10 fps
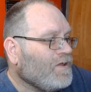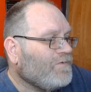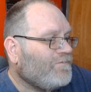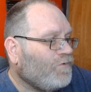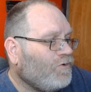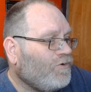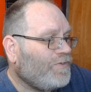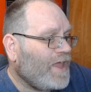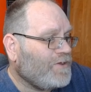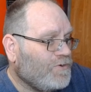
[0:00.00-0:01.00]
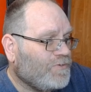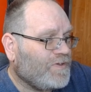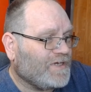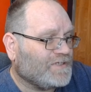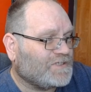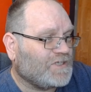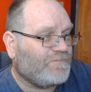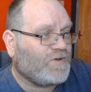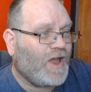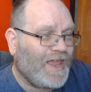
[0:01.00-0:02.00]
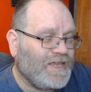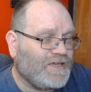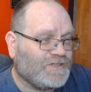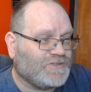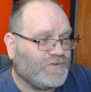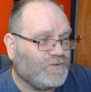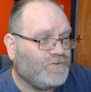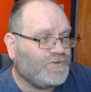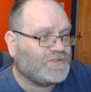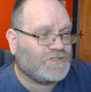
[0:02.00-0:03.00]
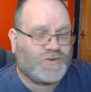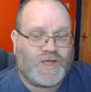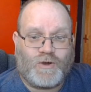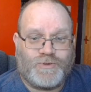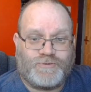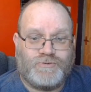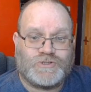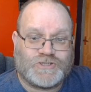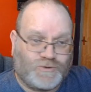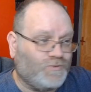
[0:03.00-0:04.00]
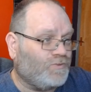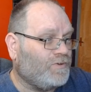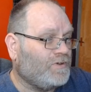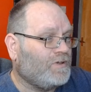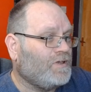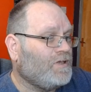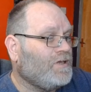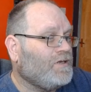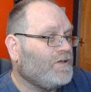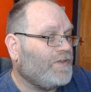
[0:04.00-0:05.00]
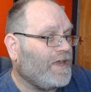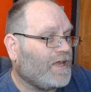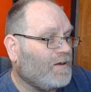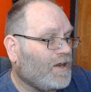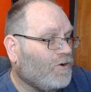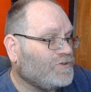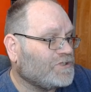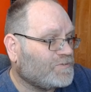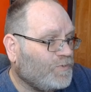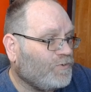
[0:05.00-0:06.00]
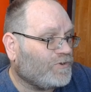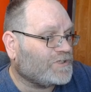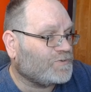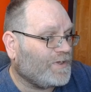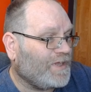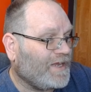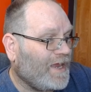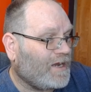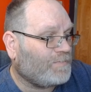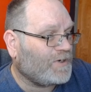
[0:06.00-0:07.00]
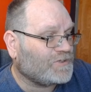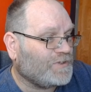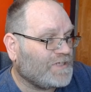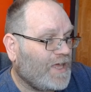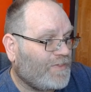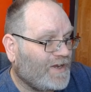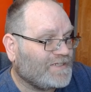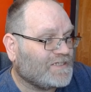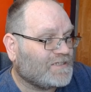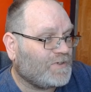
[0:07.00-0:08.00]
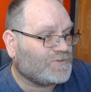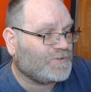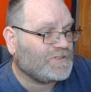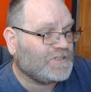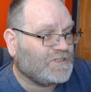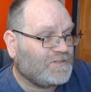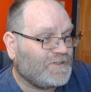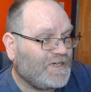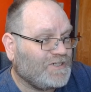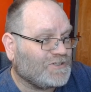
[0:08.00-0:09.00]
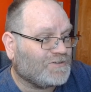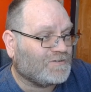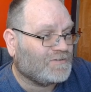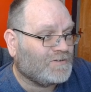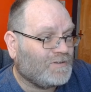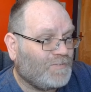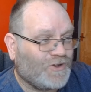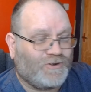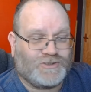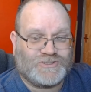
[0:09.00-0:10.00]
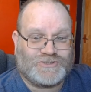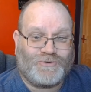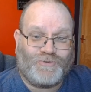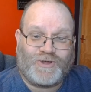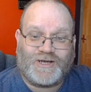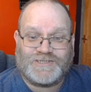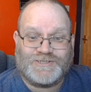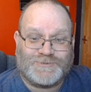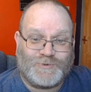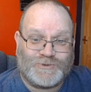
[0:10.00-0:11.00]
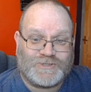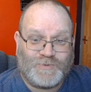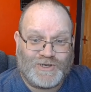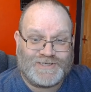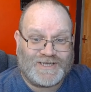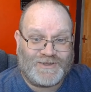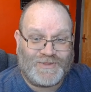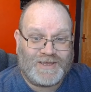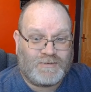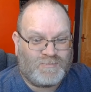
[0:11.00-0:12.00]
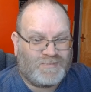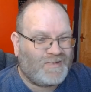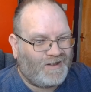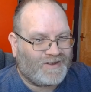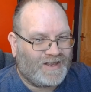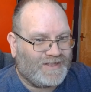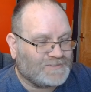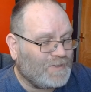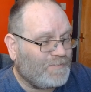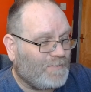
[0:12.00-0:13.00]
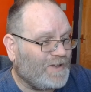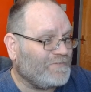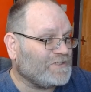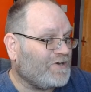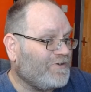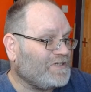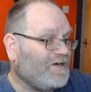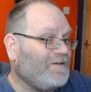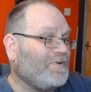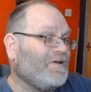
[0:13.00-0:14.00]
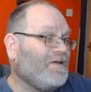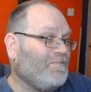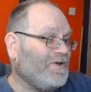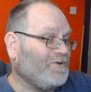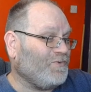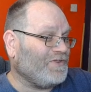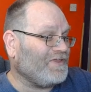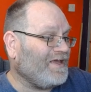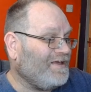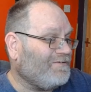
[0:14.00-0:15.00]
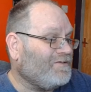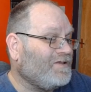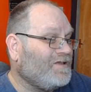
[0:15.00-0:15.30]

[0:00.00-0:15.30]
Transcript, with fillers: For their youth years, so they've got eight years of youth, so they go through school. They can go to sports, where they gain a plus one to athletics, a plus one to intimidation, because all guys in sports are bullies, aren't they? Okay, that's maybe a bit of a stereotype, but what the hell?